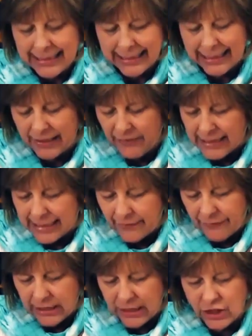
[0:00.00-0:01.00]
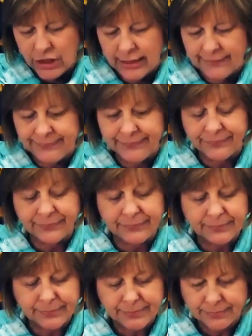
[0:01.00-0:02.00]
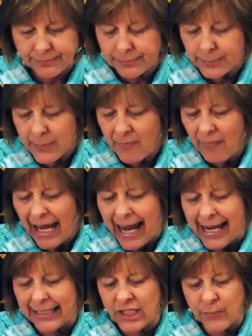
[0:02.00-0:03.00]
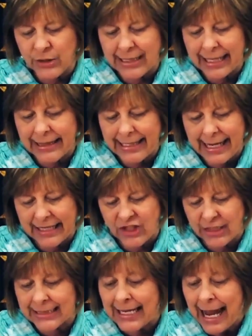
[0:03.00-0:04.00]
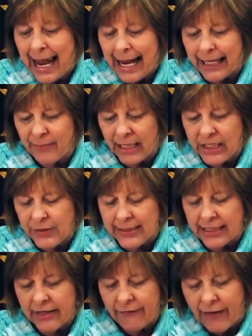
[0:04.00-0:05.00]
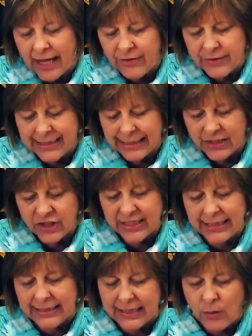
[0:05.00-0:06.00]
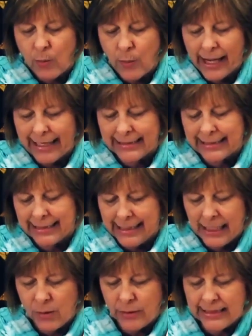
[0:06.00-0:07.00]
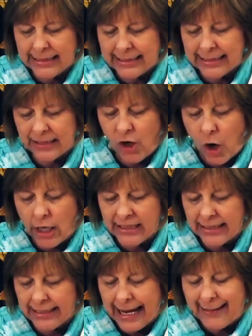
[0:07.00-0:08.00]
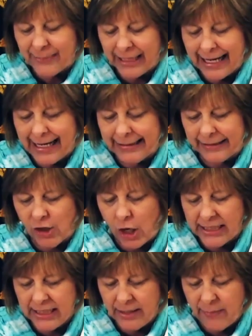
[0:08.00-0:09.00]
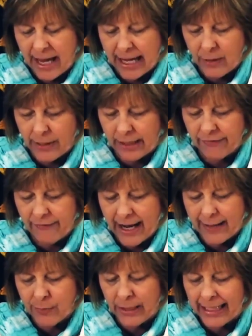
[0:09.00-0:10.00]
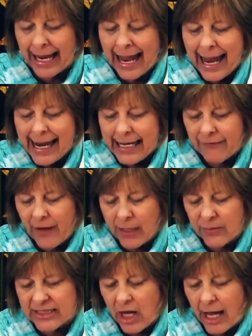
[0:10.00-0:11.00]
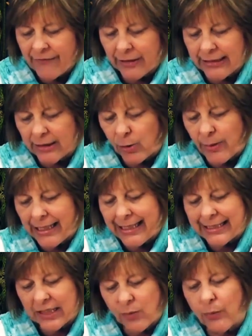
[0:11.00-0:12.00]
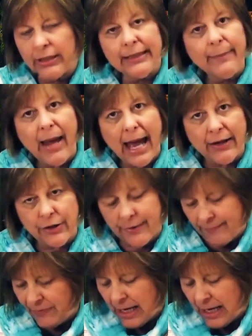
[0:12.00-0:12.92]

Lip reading: to give it definition and to protect the edges. And by using the feather stitch, since it went equidistant onto the applique and onto the background fabric, if I was off a little bit, it didn't really matter.